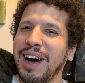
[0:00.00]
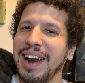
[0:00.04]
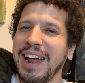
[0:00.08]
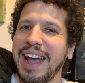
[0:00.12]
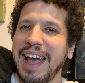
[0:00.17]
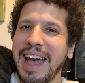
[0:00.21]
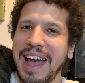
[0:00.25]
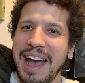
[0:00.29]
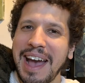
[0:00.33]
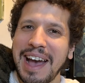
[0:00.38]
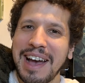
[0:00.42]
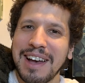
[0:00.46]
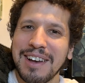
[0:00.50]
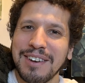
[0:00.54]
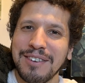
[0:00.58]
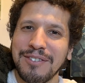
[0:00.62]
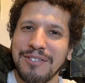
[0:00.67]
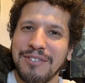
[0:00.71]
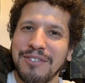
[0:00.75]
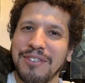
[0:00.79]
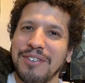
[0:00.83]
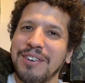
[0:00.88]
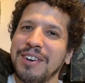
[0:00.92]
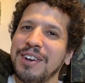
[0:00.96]
to
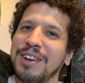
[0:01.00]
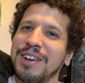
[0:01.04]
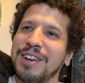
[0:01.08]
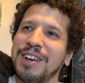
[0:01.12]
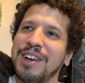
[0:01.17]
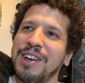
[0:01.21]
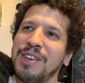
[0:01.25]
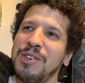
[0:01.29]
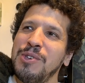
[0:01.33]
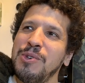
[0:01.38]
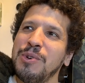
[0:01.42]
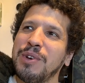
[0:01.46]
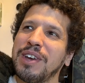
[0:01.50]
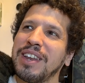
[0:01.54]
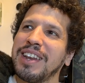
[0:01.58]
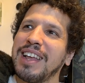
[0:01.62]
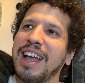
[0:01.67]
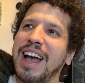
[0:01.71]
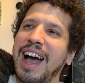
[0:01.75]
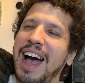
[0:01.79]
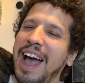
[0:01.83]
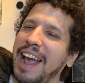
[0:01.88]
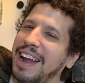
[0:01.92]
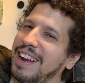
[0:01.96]
have, you could
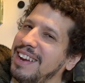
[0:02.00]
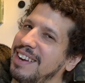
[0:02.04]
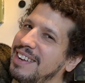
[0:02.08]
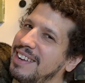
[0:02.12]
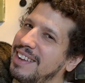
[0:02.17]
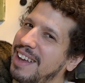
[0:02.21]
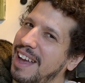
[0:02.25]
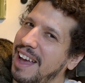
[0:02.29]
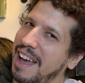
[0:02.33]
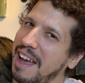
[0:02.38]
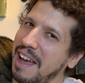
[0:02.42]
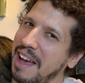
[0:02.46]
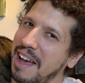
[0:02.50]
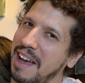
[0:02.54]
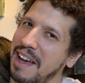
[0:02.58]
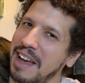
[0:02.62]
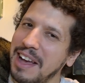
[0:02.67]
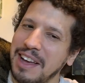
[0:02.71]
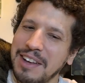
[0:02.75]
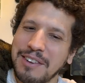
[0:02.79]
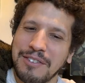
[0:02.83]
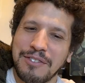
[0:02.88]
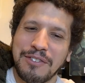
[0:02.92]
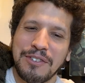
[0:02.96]
kind of
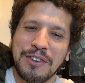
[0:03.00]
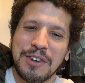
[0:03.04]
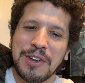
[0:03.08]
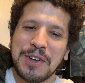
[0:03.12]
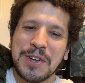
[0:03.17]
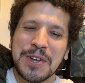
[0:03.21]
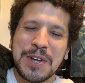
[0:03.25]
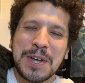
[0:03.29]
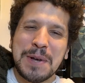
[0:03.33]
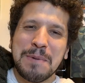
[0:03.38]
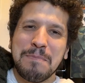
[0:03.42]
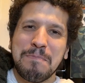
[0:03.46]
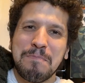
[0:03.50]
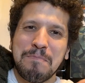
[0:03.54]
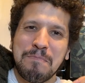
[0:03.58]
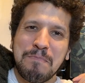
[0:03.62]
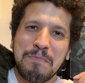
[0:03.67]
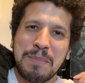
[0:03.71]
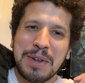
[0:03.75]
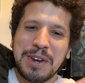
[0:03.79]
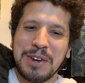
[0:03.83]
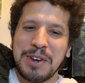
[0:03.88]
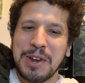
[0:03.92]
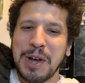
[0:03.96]
have,
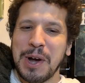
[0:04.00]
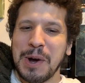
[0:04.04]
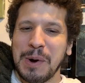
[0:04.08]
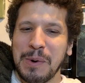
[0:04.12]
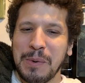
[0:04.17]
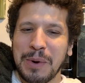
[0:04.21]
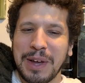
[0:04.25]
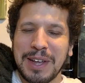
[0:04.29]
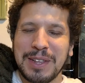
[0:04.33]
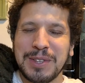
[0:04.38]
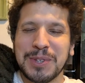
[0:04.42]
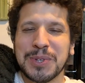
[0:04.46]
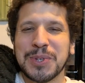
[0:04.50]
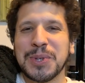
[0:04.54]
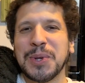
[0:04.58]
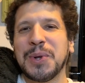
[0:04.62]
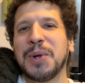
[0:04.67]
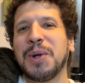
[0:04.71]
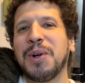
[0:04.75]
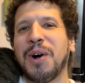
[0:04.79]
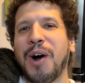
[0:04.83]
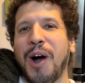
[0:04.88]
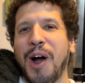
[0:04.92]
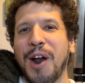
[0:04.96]
but no, it's
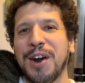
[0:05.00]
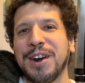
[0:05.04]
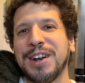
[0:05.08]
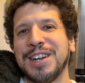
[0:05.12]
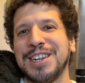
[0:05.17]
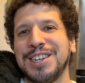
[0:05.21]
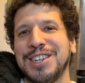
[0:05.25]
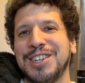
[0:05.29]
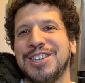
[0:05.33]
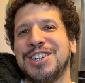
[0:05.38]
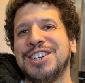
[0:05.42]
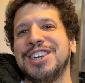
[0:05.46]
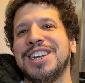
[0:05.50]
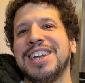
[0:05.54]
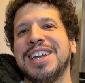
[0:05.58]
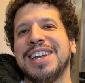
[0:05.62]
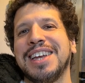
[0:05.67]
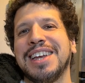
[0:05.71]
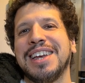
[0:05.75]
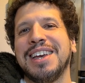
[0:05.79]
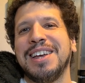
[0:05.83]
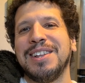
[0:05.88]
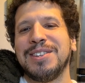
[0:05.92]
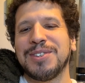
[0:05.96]
all
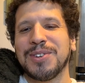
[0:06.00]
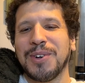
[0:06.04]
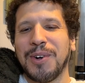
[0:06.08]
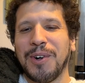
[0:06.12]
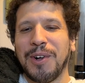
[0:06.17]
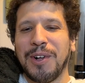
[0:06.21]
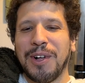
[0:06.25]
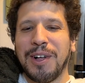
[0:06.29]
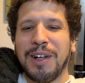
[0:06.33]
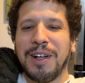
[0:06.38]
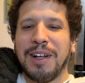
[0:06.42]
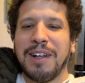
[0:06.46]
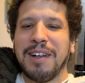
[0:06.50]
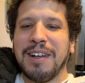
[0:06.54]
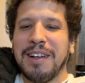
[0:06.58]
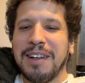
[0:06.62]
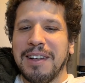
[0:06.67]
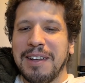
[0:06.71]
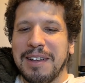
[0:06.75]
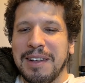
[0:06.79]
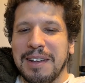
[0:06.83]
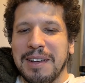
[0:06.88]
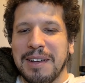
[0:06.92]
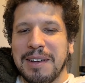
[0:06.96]
RNG. It's all
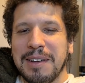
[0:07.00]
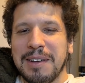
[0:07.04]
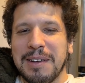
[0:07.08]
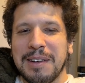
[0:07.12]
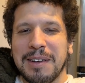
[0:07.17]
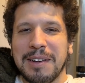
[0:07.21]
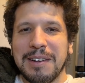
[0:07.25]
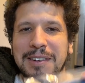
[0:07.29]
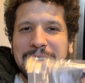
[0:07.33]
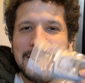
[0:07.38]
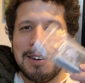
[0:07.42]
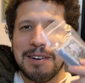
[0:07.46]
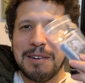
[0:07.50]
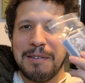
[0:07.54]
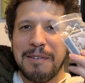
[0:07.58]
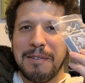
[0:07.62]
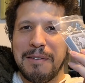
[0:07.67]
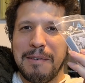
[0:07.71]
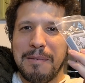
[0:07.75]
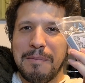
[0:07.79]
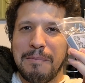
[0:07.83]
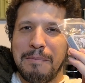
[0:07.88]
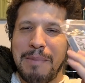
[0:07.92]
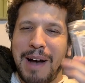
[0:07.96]

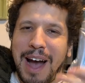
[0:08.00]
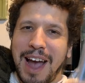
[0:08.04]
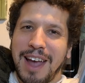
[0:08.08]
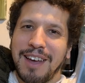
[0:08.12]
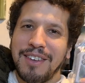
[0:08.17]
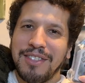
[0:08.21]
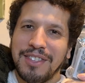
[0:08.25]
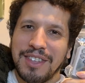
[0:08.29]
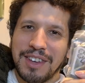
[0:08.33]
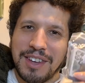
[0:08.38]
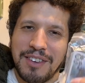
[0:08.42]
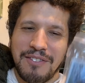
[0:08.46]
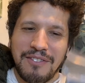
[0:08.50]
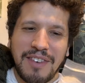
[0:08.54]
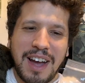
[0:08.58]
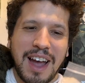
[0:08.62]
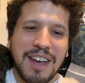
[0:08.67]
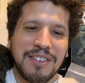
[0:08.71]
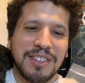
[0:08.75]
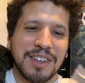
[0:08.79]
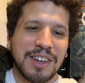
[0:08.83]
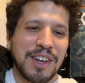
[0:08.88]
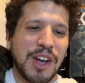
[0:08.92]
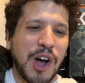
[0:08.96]
via
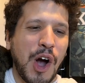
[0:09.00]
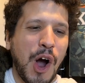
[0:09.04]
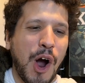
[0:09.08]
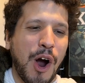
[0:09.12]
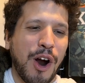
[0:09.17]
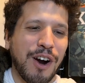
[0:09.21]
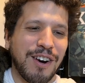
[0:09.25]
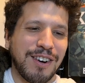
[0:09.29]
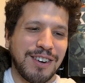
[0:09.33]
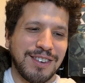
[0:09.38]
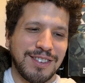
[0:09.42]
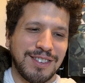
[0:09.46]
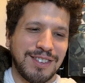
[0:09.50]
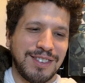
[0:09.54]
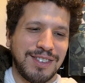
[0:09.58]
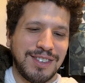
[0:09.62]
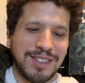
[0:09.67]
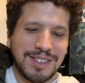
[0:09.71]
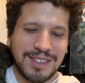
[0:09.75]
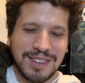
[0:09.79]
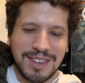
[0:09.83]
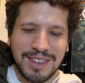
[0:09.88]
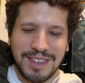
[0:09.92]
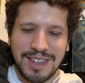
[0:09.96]
the
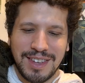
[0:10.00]
cards.